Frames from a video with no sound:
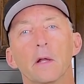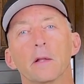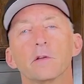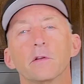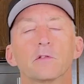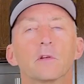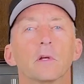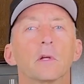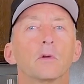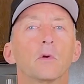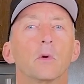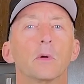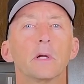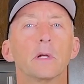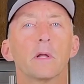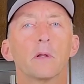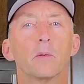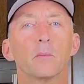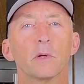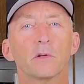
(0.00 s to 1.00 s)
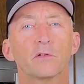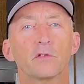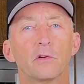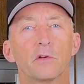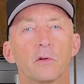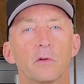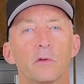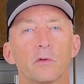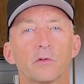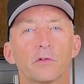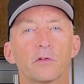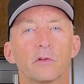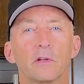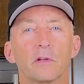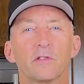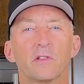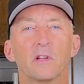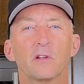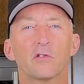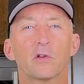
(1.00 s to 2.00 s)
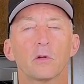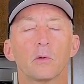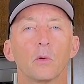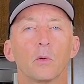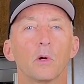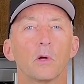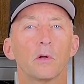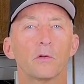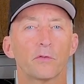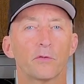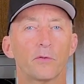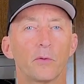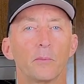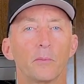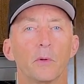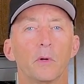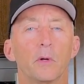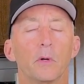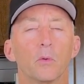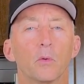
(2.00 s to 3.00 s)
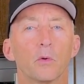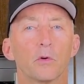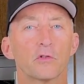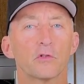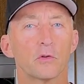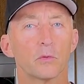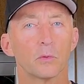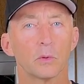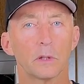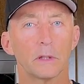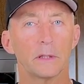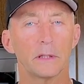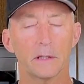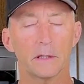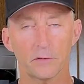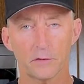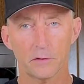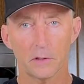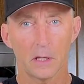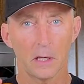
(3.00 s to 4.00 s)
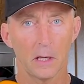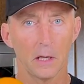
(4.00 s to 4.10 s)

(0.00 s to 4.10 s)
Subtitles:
It's going to go into the mixture. Those essential oils from the orange are really nice.